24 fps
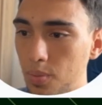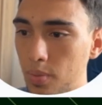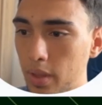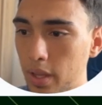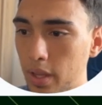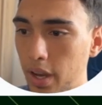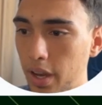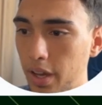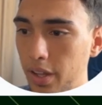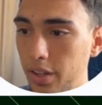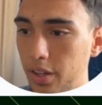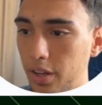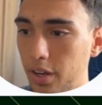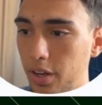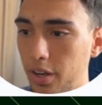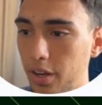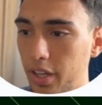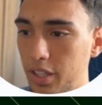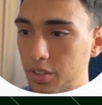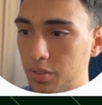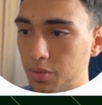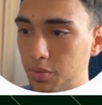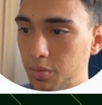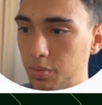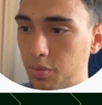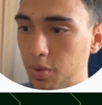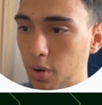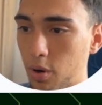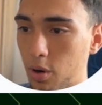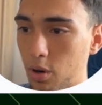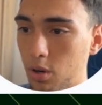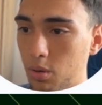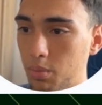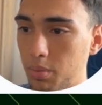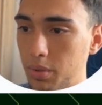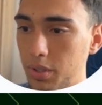And then the next
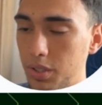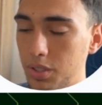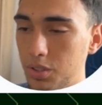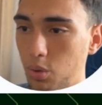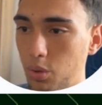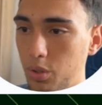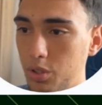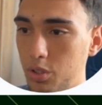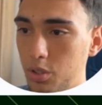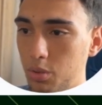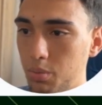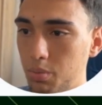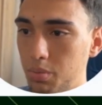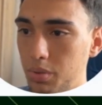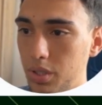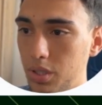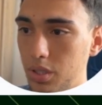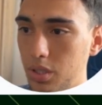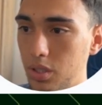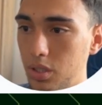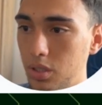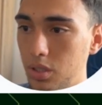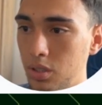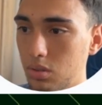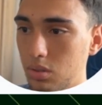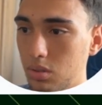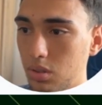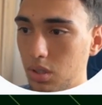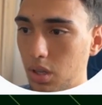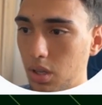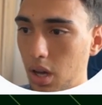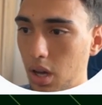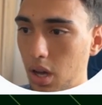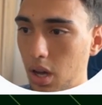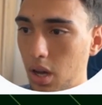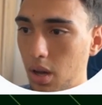verb is going to be
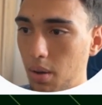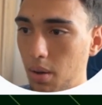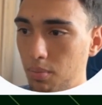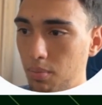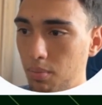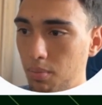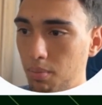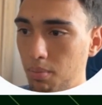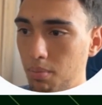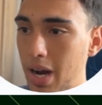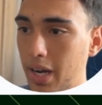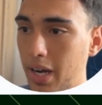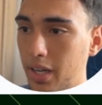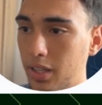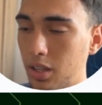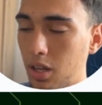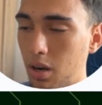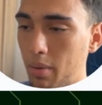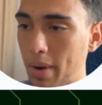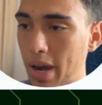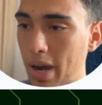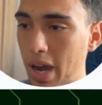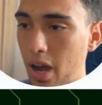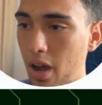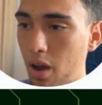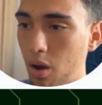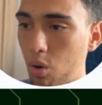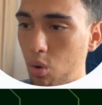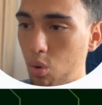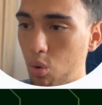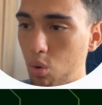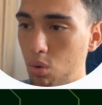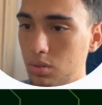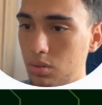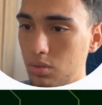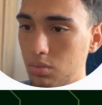
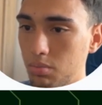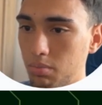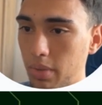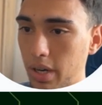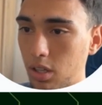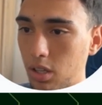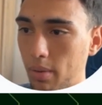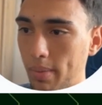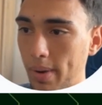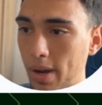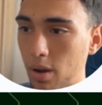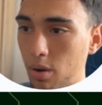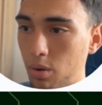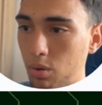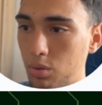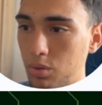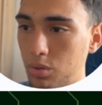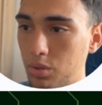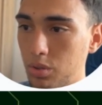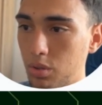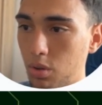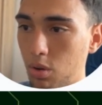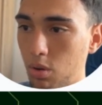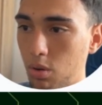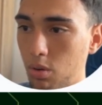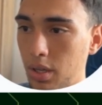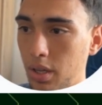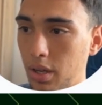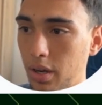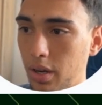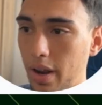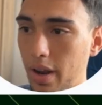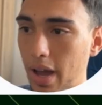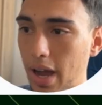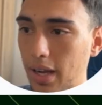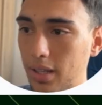magtrabaho. So
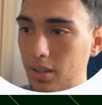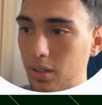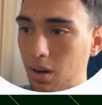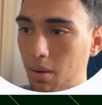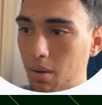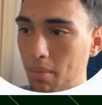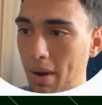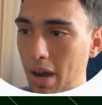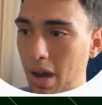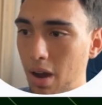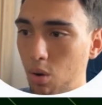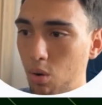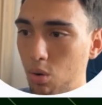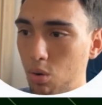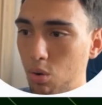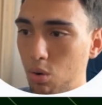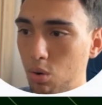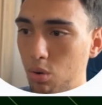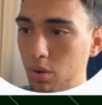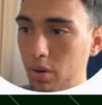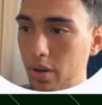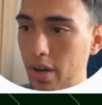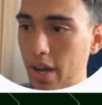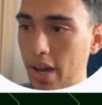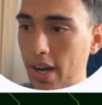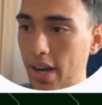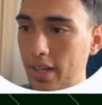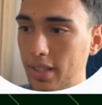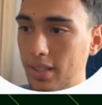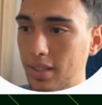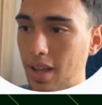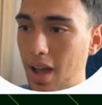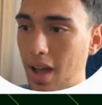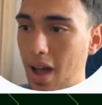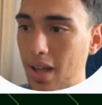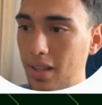nagtrabaho,
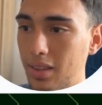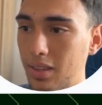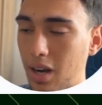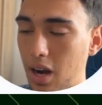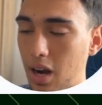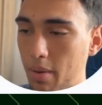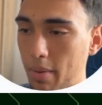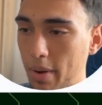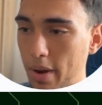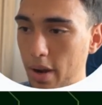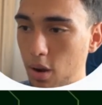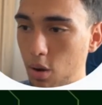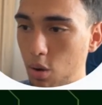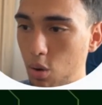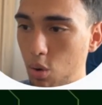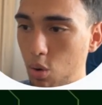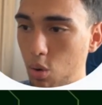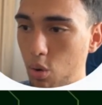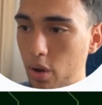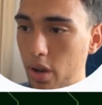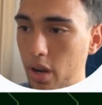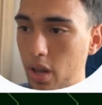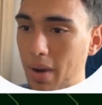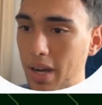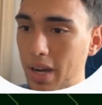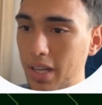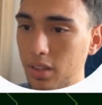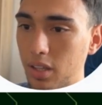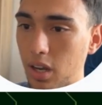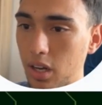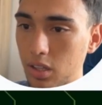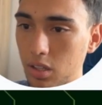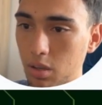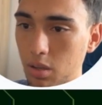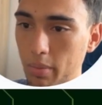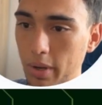nagtatrabaho, and then
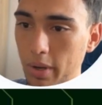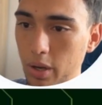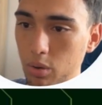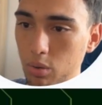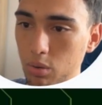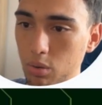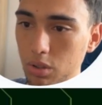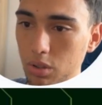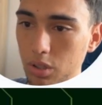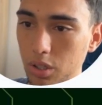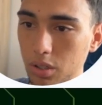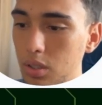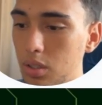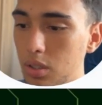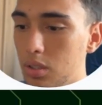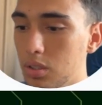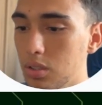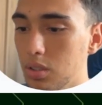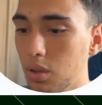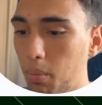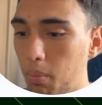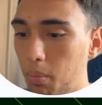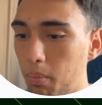magtatrabaho. Okay, so